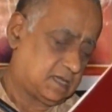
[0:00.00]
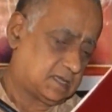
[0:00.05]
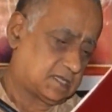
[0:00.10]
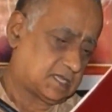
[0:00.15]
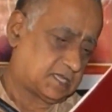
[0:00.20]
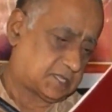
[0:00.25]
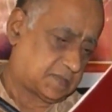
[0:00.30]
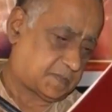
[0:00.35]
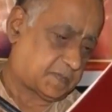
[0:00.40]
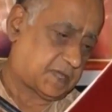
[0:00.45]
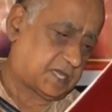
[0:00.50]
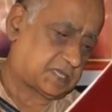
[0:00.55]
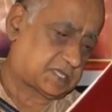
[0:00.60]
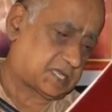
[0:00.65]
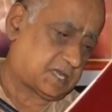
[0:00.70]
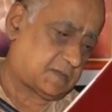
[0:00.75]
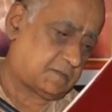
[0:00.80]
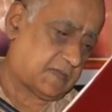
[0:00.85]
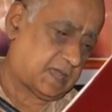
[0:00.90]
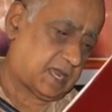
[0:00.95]
Such a
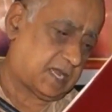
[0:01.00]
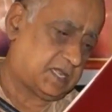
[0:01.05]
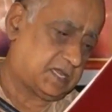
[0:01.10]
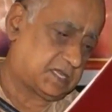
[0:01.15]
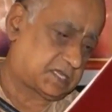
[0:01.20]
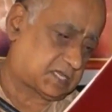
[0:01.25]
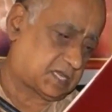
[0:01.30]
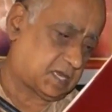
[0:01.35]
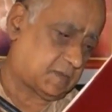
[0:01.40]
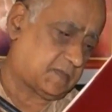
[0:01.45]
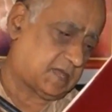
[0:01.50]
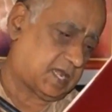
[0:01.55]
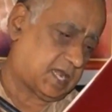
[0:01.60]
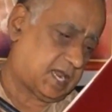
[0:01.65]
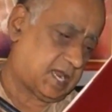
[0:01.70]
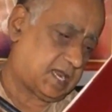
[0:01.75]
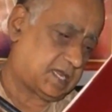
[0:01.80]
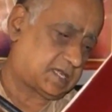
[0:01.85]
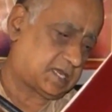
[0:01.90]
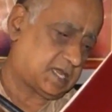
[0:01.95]
person may
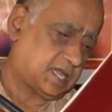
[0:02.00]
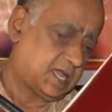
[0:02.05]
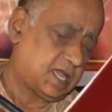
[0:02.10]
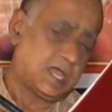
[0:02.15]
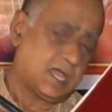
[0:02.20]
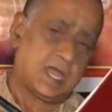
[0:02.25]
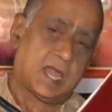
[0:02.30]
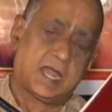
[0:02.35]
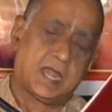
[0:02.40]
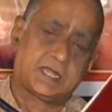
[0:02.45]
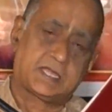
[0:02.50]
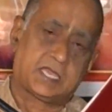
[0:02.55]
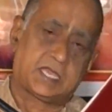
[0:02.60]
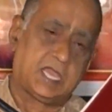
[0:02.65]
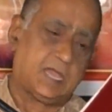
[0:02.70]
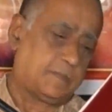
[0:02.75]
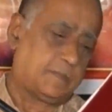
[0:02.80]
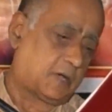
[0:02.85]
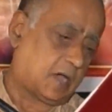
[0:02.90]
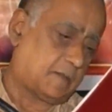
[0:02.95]
discriminate and
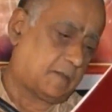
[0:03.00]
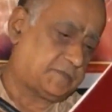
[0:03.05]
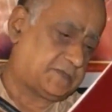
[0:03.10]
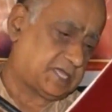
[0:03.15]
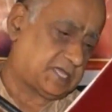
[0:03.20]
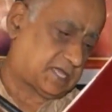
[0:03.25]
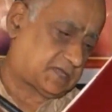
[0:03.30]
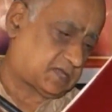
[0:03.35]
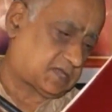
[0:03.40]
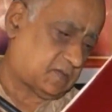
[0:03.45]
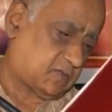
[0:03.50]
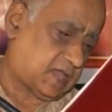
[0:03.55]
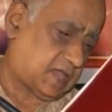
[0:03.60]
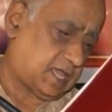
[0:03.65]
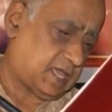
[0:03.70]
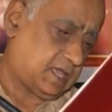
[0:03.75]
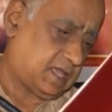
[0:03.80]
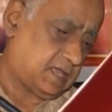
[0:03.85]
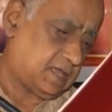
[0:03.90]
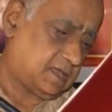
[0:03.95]
keep objects
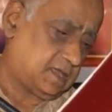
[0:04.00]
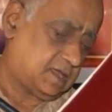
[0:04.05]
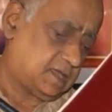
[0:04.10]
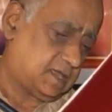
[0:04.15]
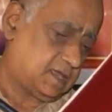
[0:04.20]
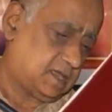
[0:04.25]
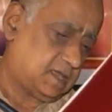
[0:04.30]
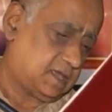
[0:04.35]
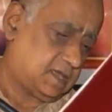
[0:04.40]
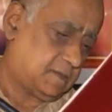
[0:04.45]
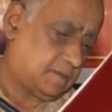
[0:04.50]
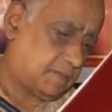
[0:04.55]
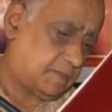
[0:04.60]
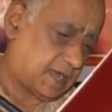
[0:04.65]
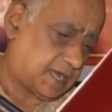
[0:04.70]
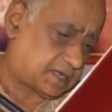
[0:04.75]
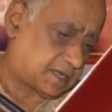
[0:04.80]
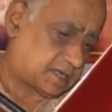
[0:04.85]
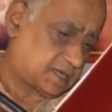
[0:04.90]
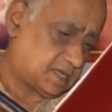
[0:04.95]
away.
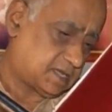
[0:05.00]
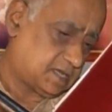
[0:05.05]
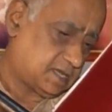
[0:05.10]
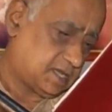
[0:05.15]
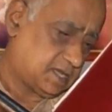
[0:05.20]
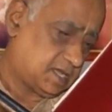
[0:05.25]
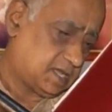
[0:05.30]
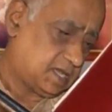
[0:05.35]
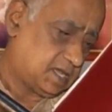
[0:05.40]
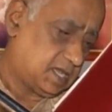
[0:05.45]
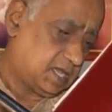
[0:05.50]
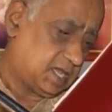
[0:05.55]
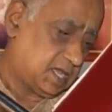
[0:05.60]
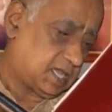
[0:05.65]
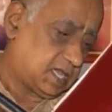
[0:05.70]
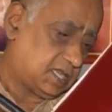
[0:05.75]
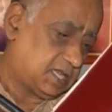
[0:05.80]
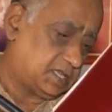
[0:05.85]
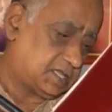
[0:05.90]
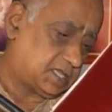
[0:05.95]
But
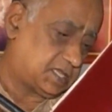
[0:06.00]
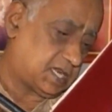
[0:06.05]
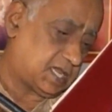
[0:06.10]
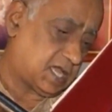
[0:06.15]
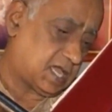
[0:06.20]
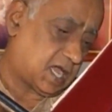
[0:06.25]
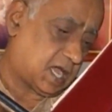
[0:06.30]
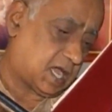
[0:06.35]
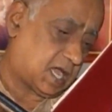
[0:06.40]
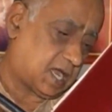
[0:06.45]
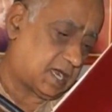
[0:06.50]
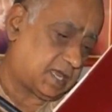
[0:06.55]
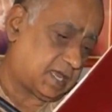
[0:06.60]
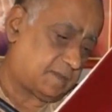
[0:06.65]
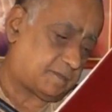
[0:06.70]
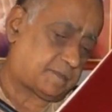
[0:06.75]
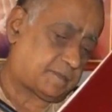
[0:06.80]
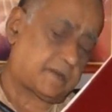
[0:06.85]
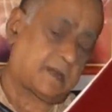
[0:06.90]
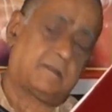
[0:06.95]

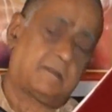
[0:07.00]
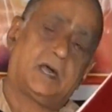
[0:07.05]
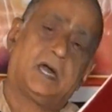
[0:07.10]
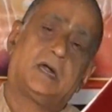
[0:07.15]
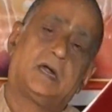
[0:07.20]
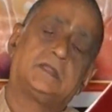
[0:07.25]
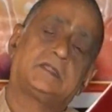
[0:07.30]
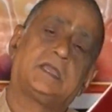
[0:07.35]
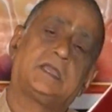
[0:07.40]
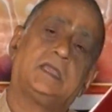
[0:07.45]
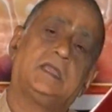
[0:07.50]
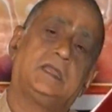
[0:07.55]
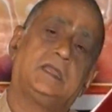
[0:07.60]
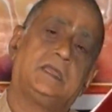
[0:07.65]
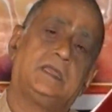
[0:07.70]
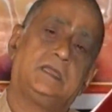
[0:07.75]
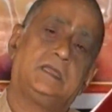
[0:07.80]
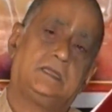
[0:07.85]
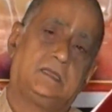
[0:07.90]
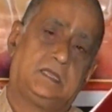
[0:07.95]
indriyani
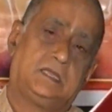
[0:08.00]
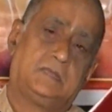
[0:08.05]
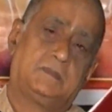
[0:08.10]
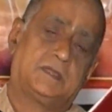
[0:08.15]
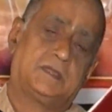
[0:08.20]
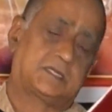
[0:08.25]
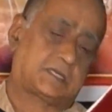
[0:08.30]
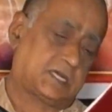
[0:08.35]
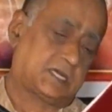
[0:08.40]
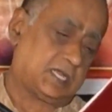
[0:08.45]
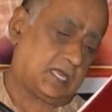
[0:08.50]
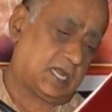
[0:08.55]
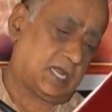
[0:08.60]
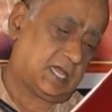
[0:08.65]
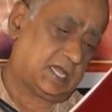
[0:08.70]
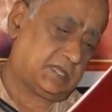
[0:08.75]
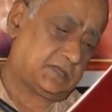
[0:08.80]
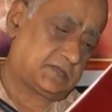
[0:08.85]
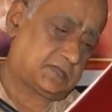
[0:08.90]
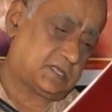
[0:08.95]
pramadhini, he must
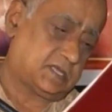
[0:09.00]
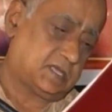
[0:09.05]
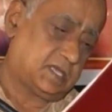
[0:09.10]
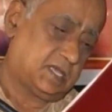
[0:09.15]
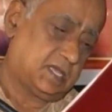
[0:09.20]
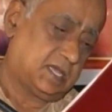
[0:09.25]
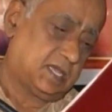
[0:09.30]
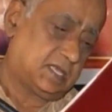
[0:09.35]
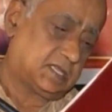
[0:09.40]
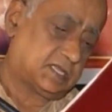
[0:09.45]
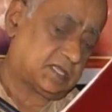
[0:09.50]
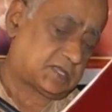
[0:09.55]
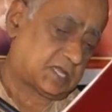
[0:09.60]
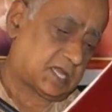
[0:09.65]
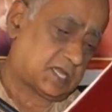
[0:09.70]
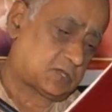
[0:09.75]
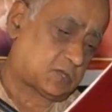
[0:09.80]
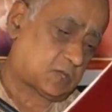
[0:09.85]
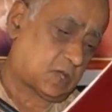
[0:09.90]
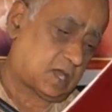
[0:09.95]
realize the
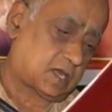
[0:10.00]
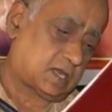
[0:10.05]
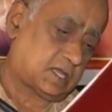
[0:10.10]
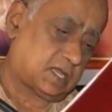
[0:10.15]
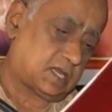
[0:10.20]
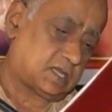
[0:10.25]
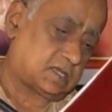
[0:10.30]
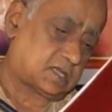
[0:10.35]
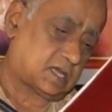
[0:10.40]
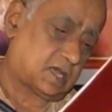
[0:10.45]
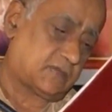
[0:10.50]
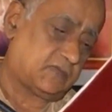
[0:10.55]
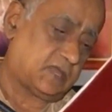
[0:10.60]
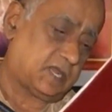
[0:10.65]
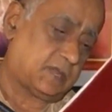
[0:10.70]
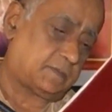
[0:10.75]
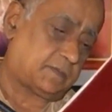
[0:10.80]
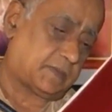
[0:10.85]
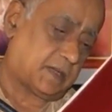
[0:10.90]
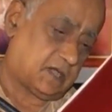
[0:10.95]
sense organs are
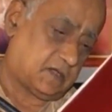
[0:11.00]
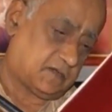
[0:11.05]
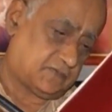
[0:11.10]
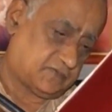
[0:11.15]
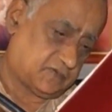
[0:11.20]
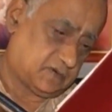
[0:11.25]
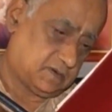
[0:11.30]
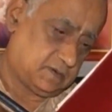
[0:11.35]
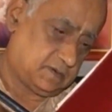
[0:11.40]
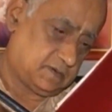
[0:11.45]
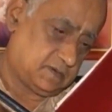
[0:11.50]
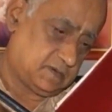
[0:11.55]
very powerful.